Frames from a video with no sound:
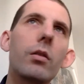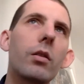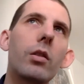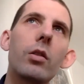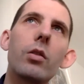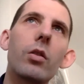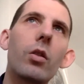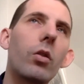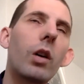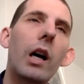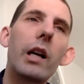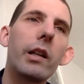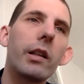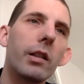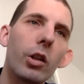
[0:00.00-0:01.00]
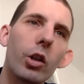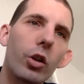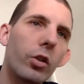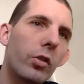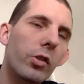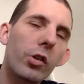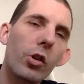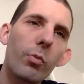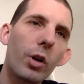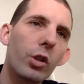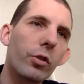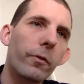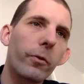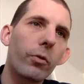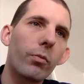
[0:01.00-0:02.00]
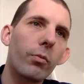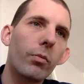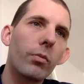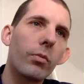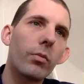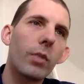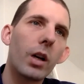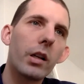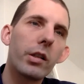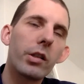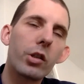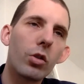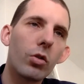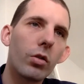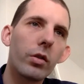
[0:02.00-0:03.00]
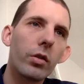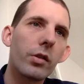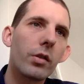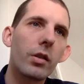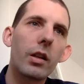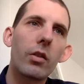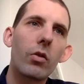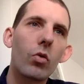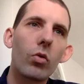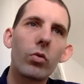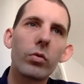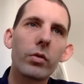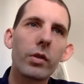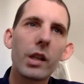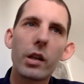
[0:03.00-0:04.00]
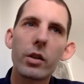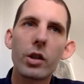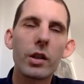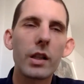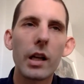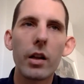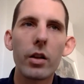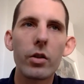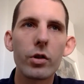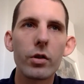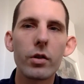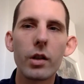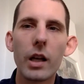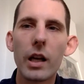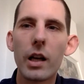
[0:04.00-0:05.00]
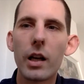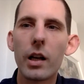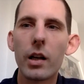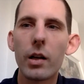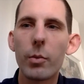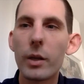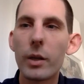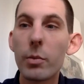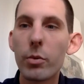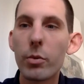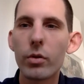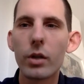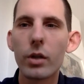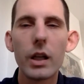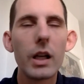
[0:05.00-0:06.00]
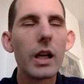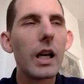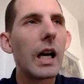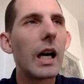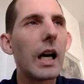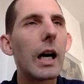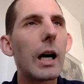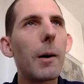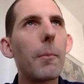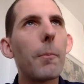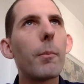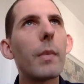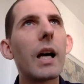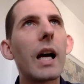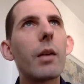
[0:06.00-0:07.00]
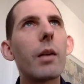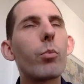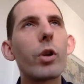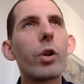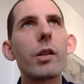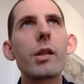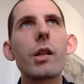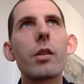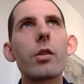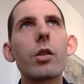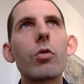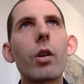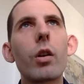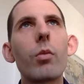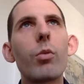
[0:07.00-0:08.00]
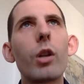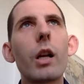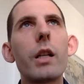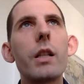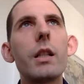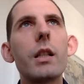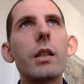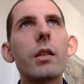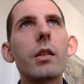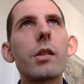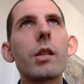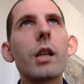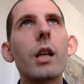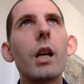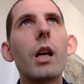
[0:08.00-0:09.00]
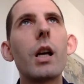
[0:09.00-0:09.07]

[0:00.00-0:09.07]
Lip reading: you know, I learn so much from my students. They're all such intelligent people and bring such incredible ideas.